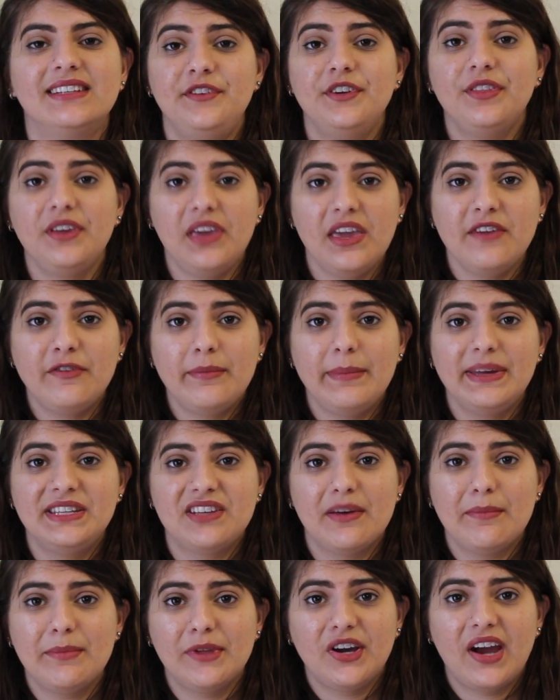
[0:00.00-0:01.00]
If you're looking for my
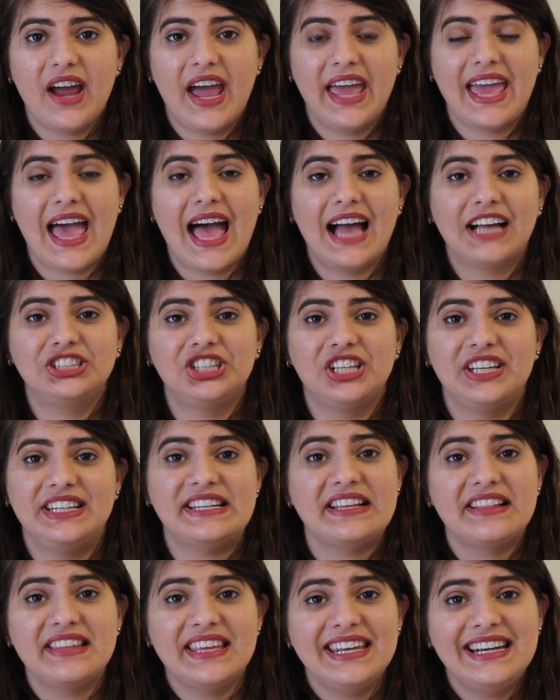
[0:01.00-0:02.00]
Tumblr, I actually
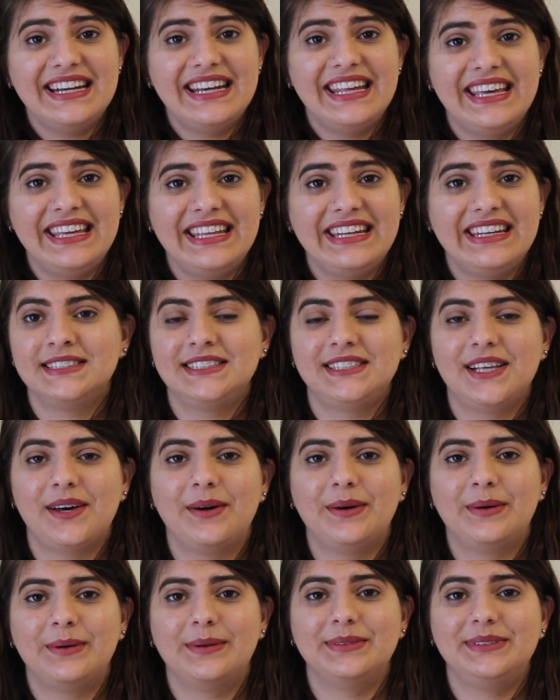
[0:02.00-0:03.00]
deleted it,
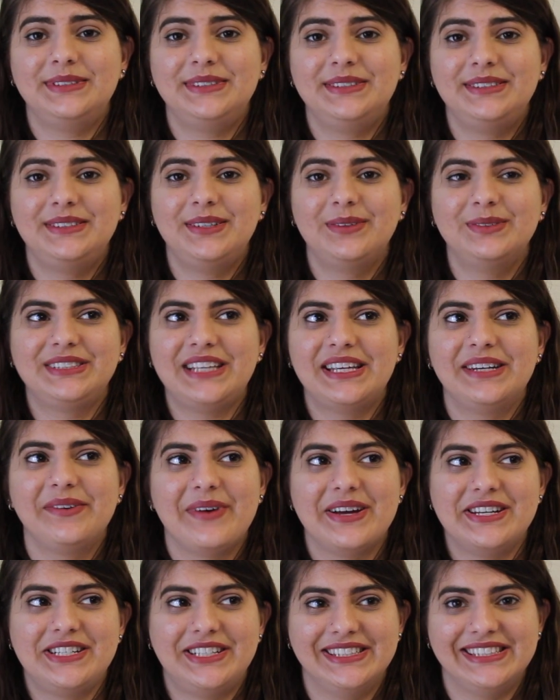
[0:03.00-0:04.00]
so don't send
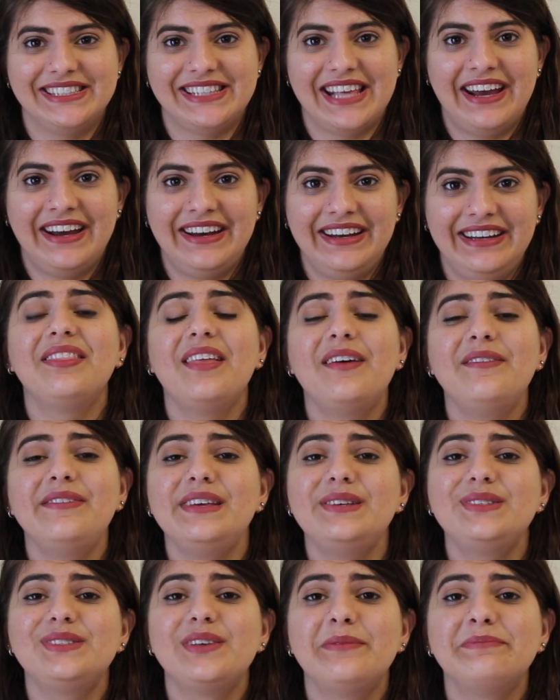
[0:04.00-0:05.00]
questions there. I love
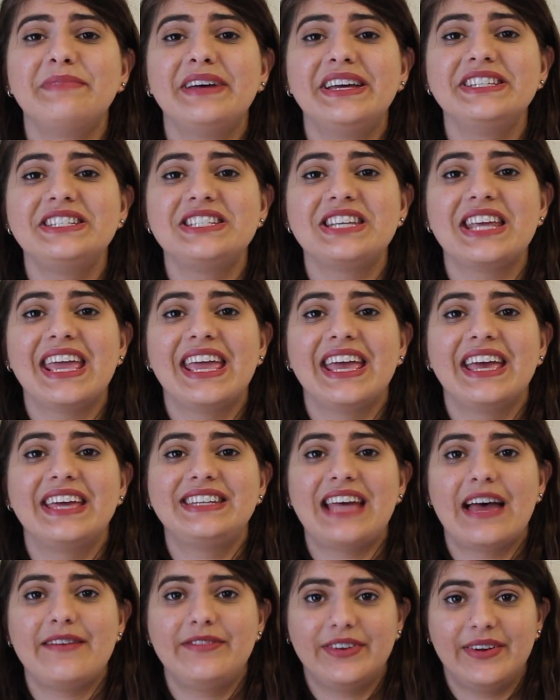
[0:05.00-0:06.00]
you so much
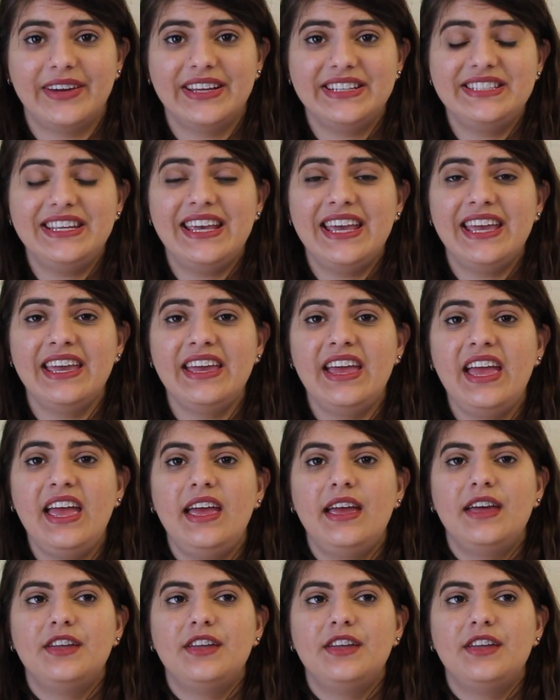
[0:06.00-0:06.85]
and have a great day.